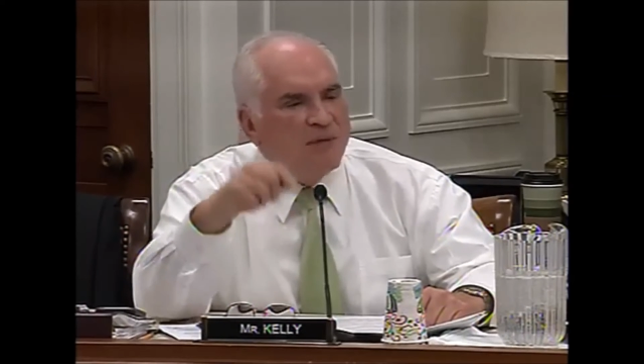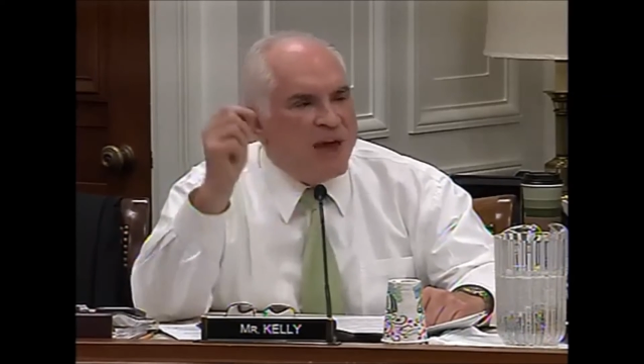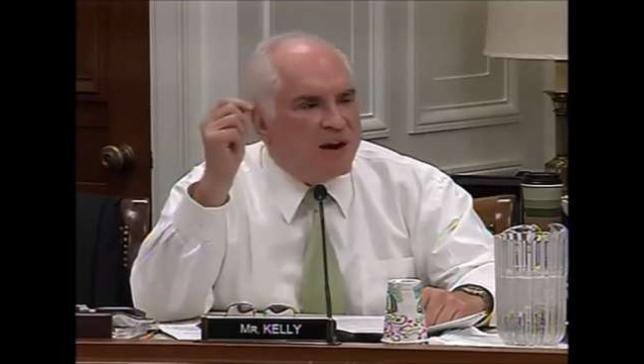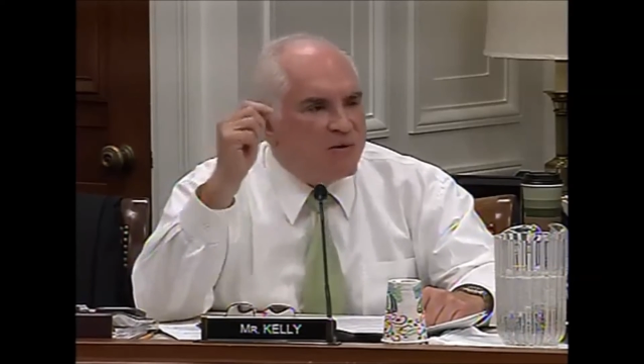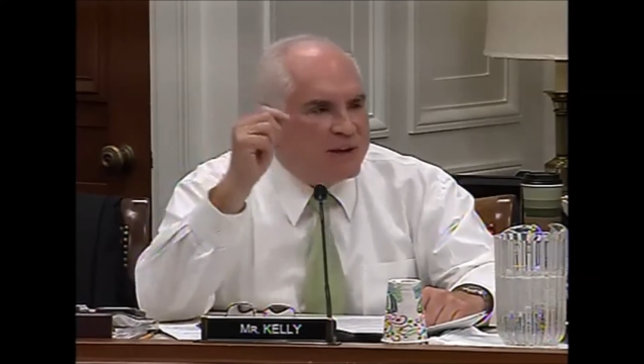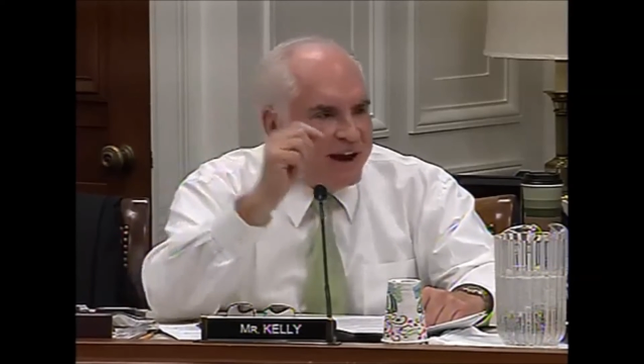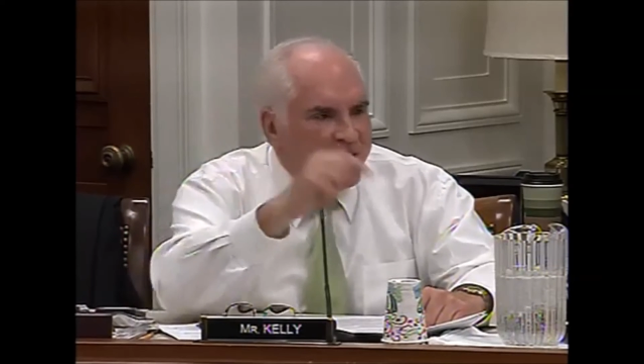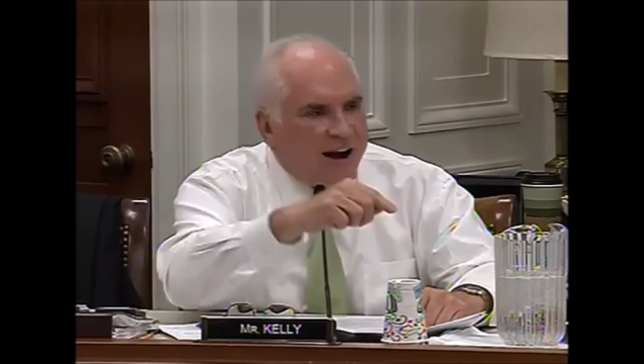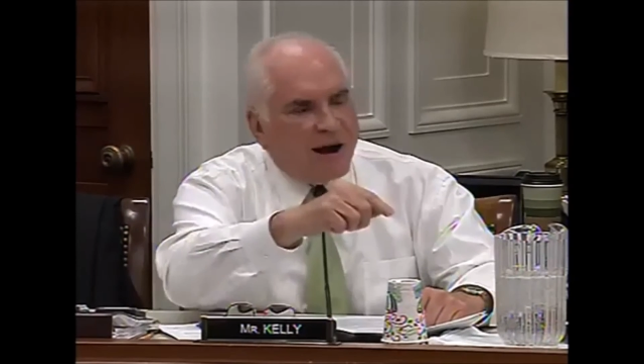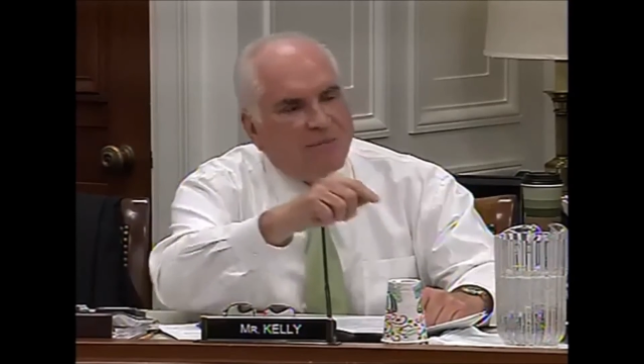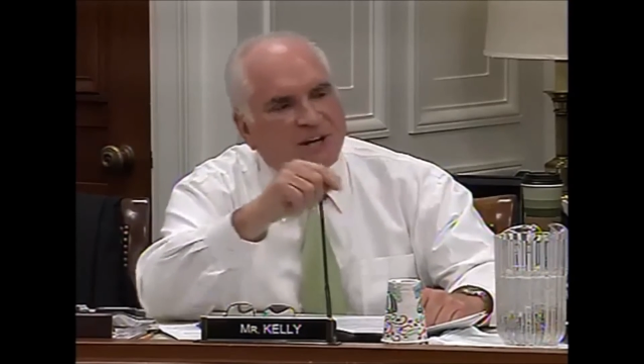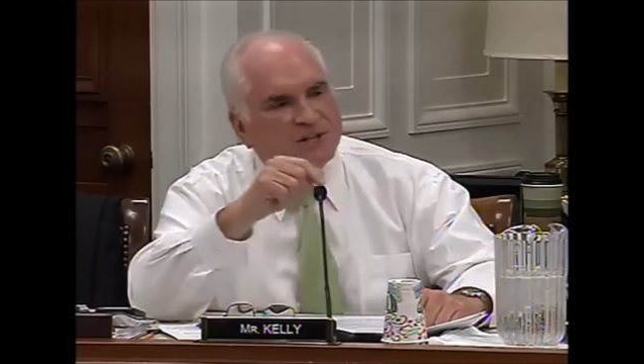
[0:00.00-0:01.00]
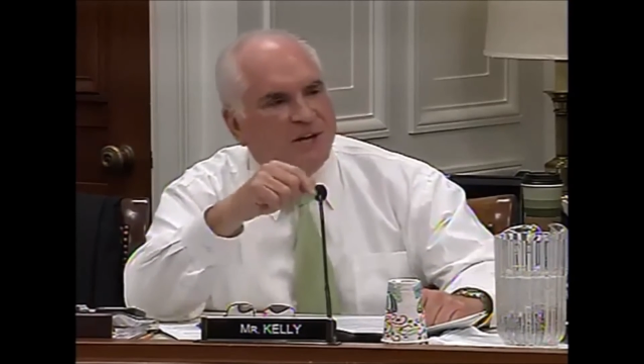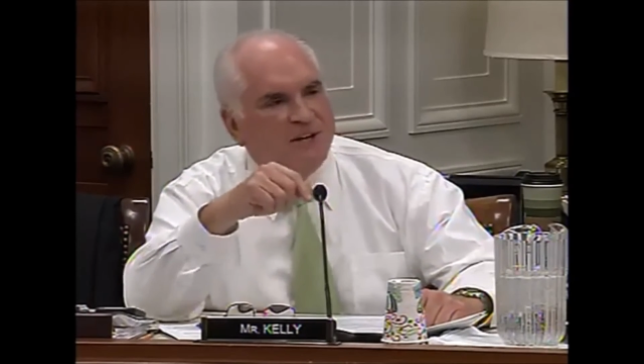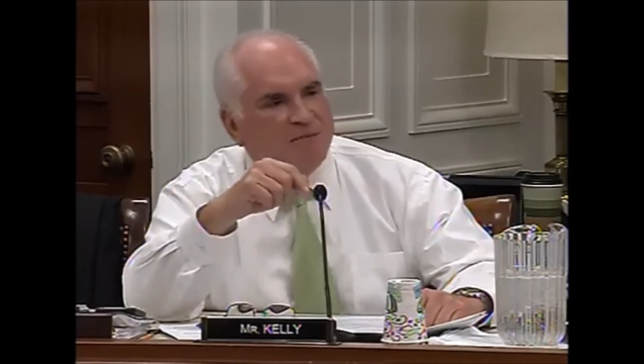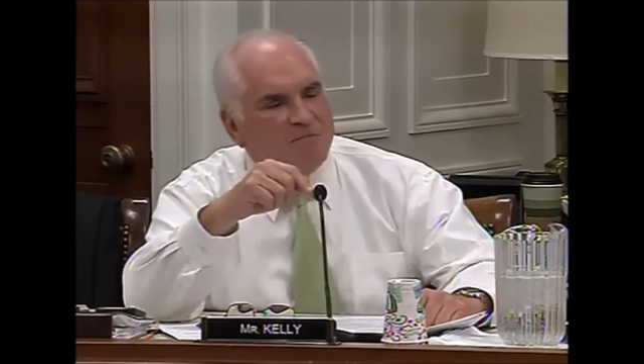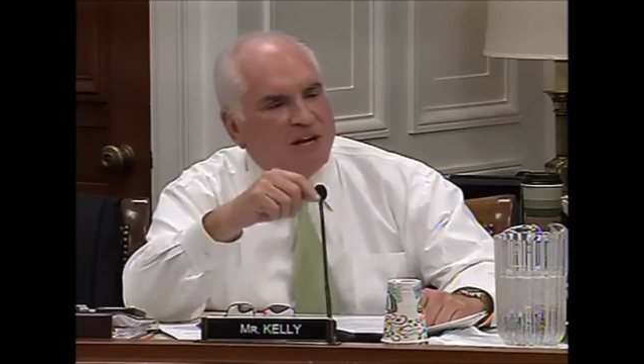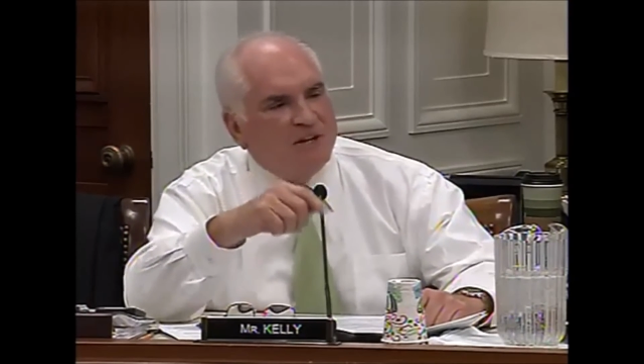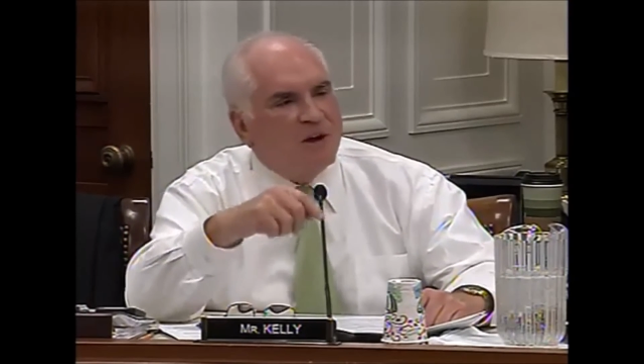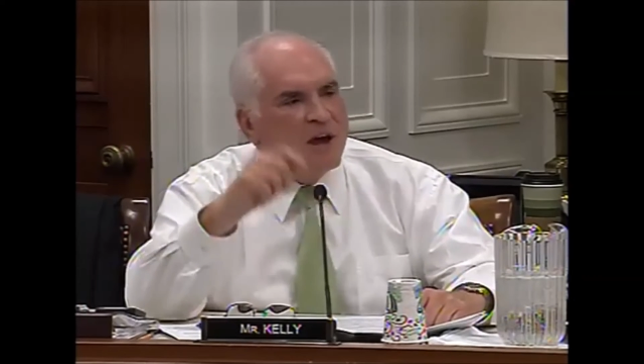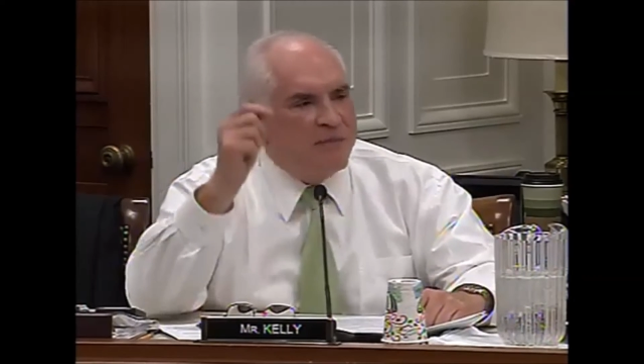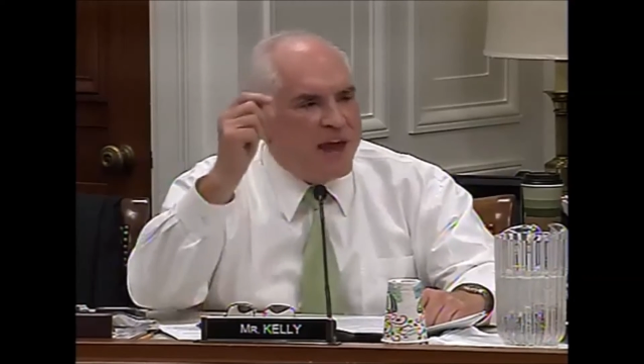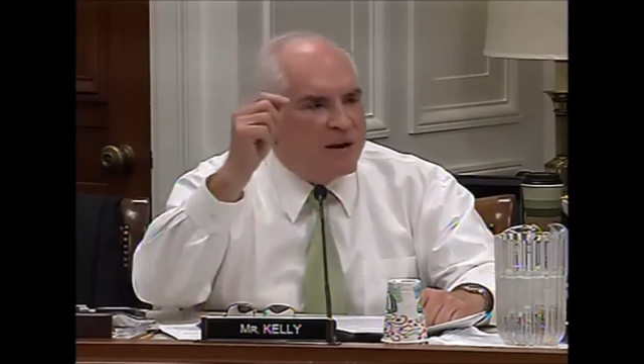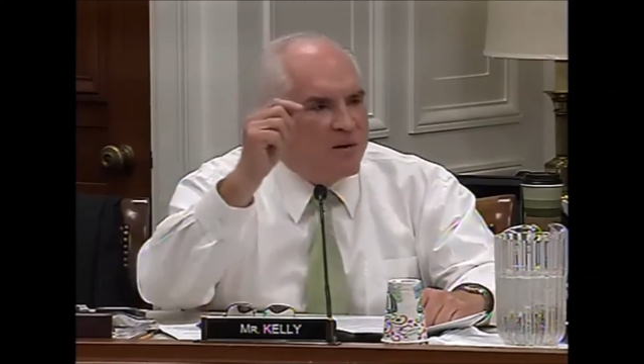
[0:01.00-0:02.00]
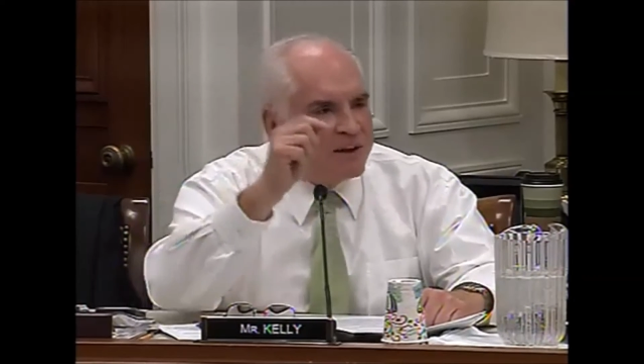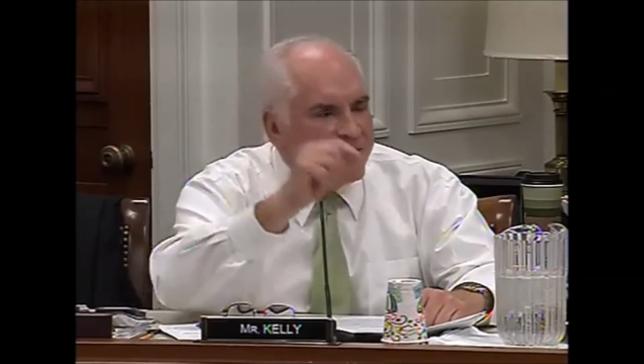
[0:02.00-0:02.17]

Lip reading: They don't care how much they demean you. They don't